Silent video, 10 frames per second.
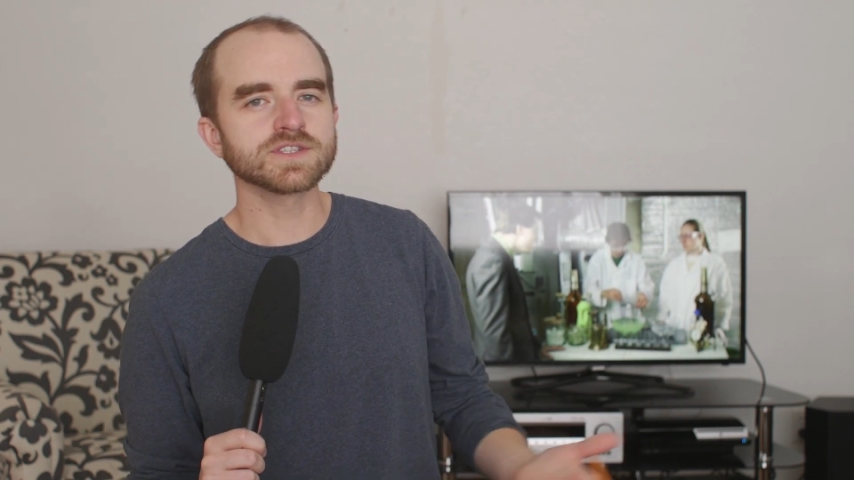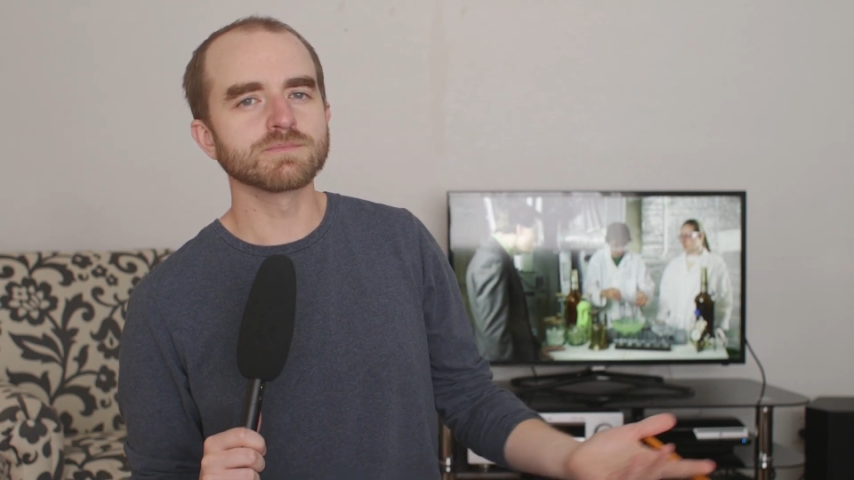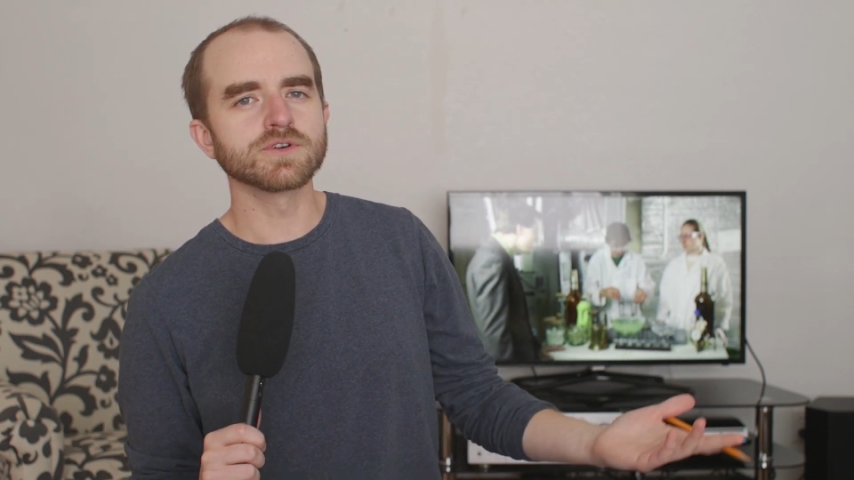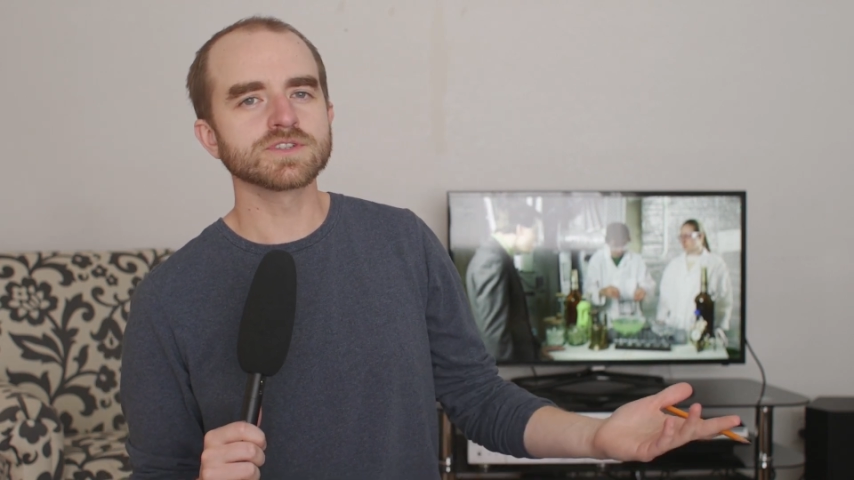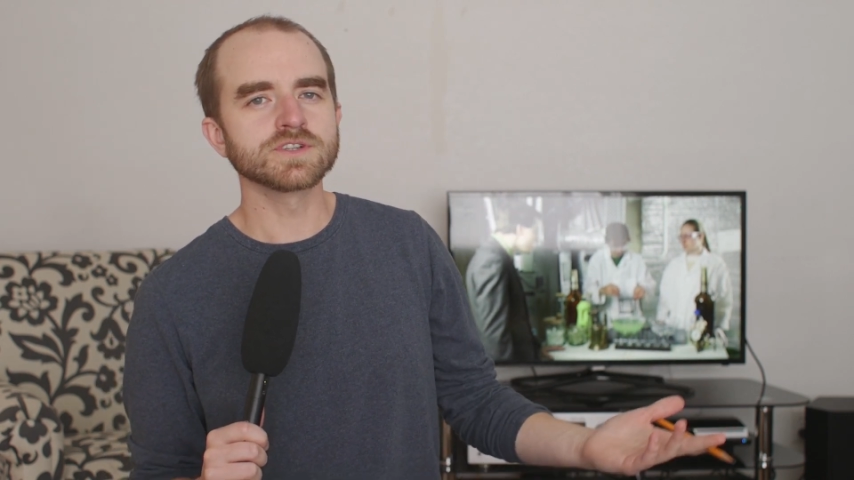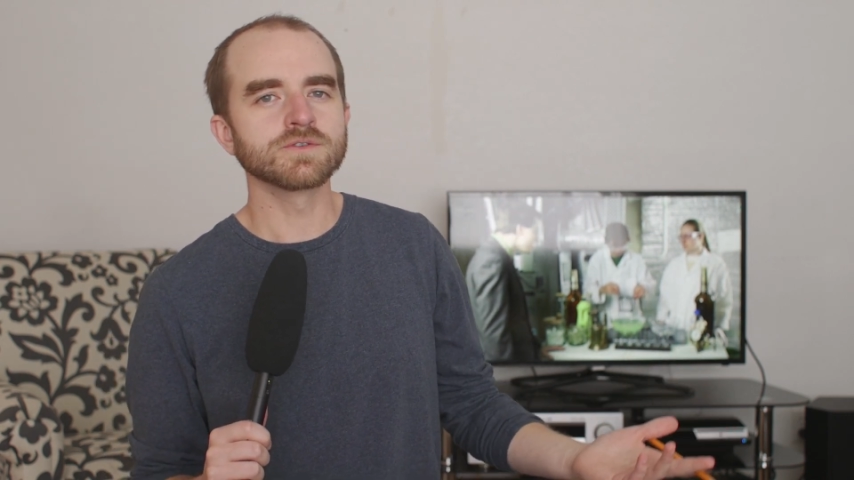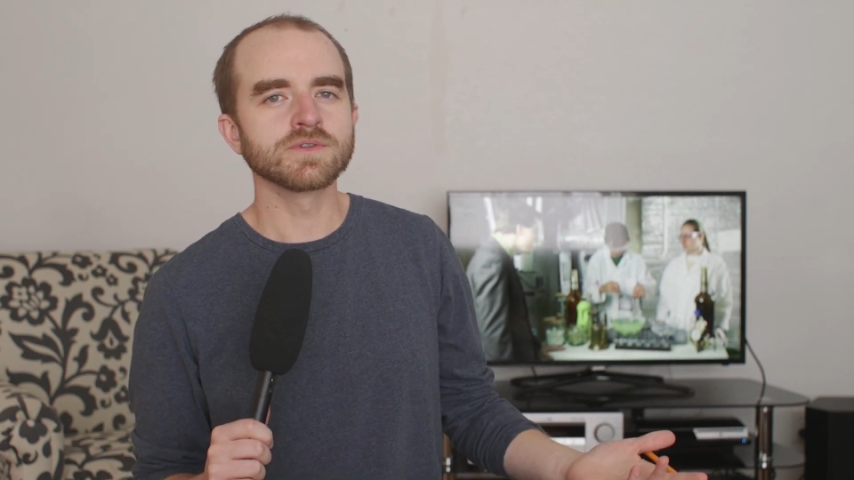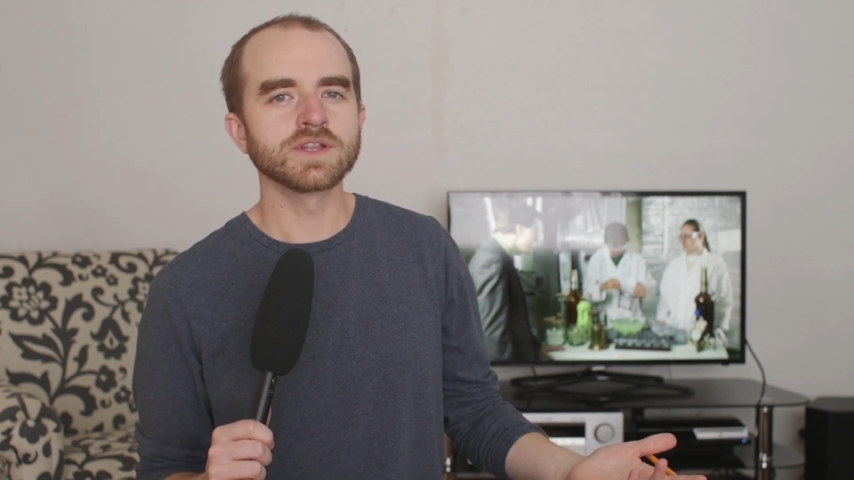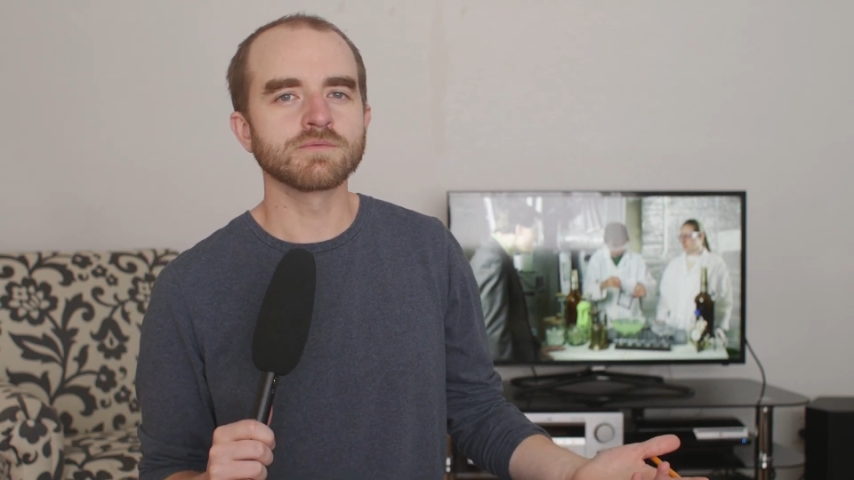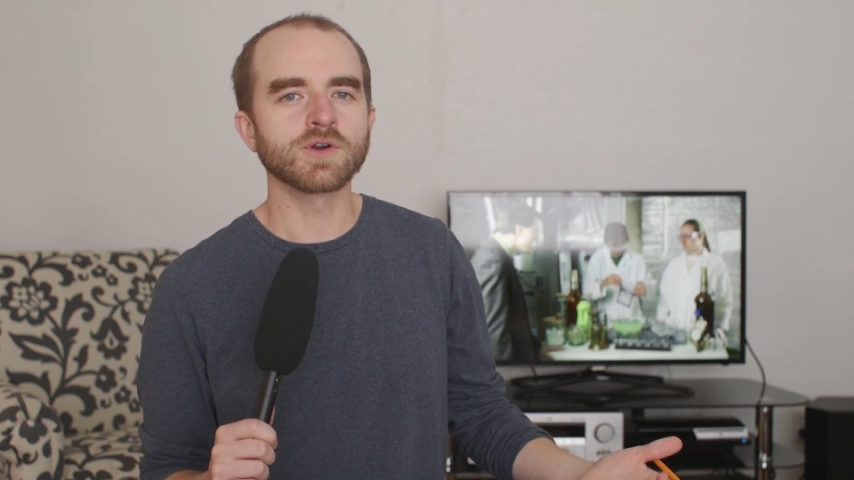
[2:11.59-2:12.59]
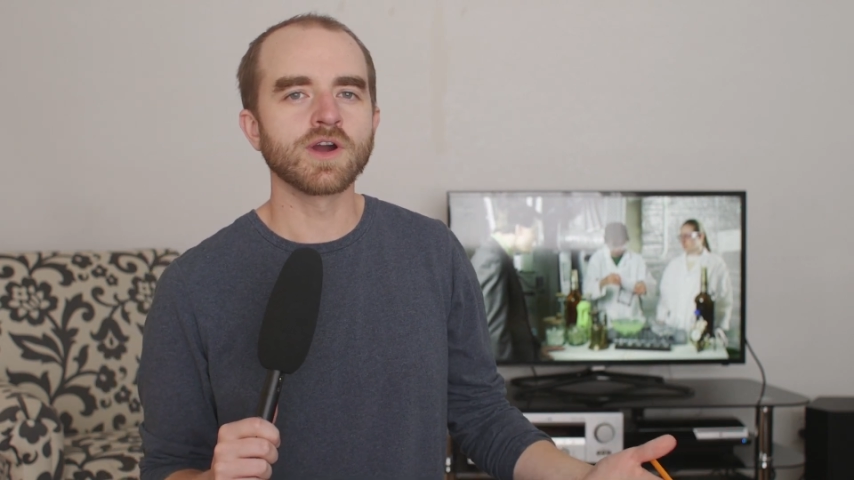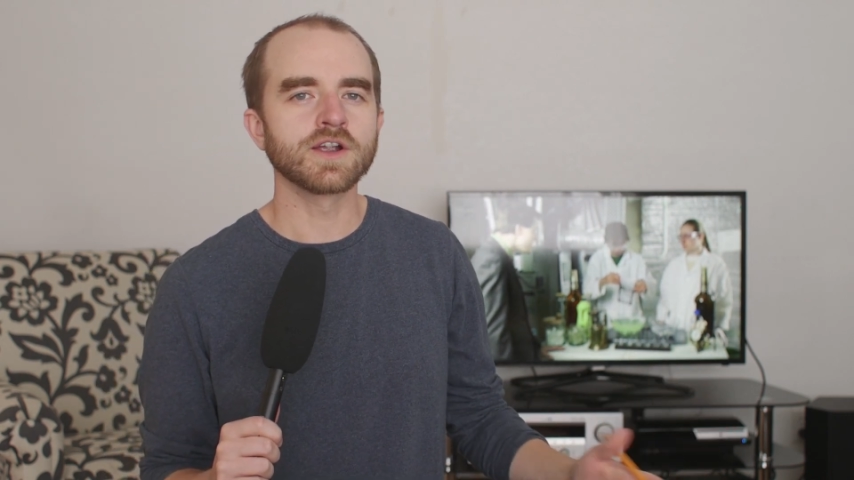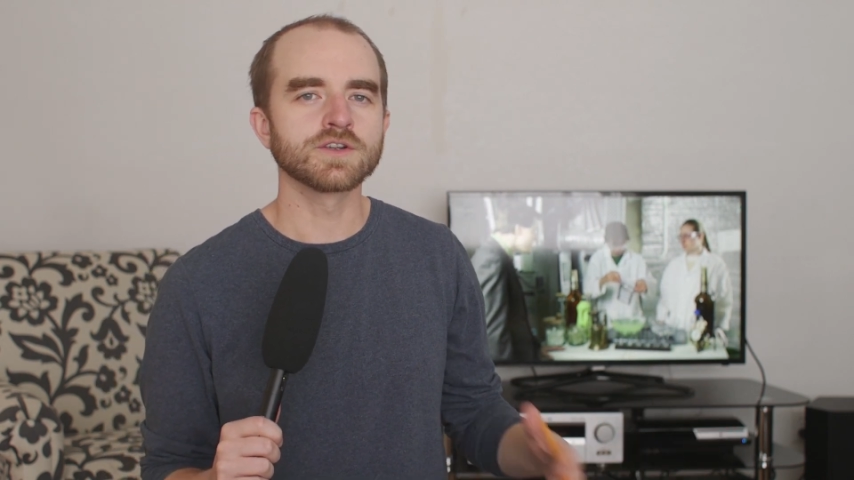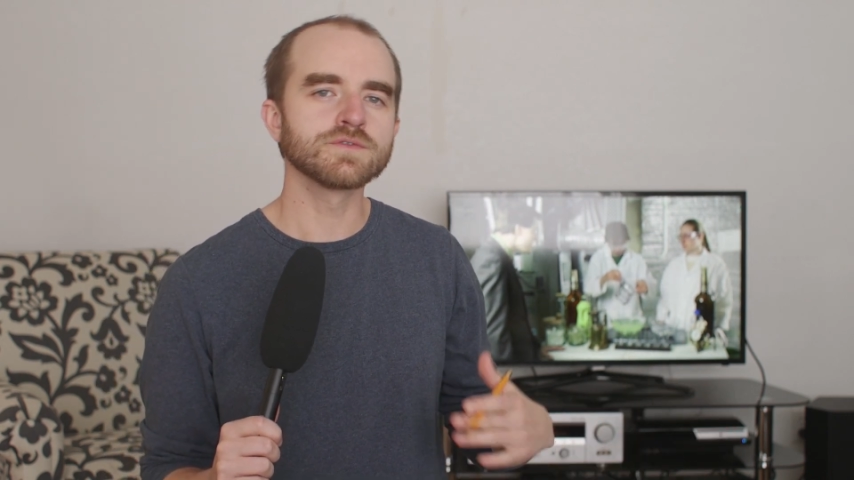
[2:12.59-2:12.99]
sports don't really require your